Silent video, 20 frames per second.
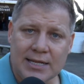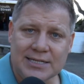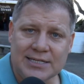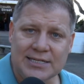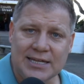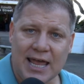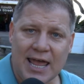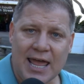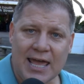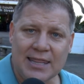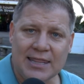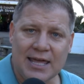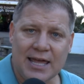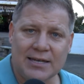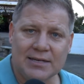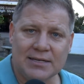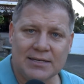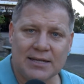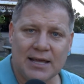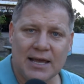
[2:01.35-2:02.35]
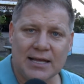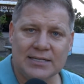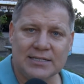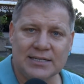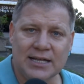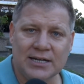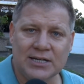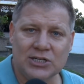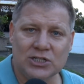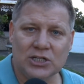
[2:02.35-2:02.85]
saying that
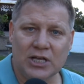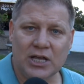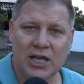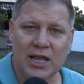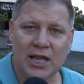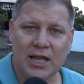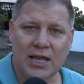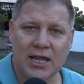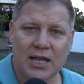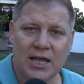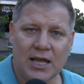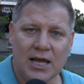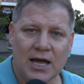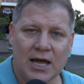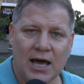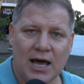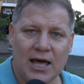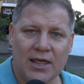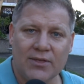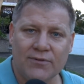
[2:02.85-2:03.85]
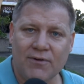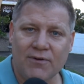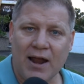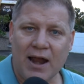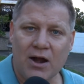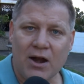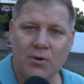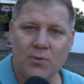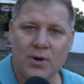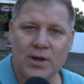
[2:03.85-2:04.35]
essentially the
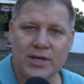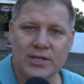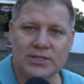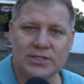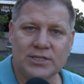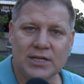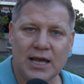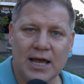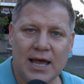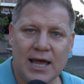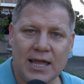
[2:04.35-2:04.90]
fire was,